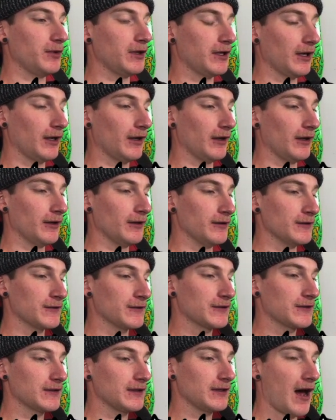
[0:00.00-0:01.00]

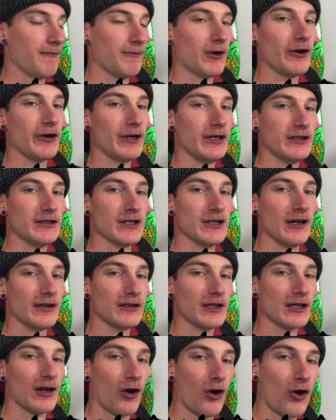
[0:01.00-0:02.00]
because I've already
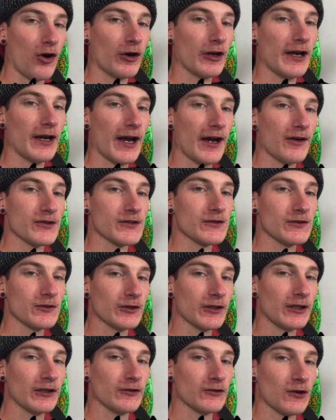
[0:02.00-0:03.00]
done like a haunted house
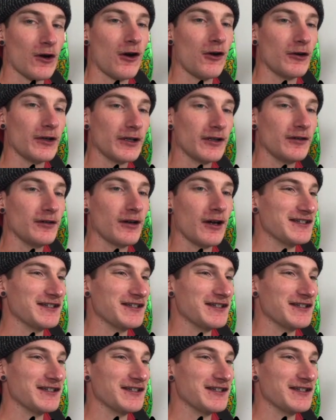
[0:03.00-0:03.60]
looking drawing.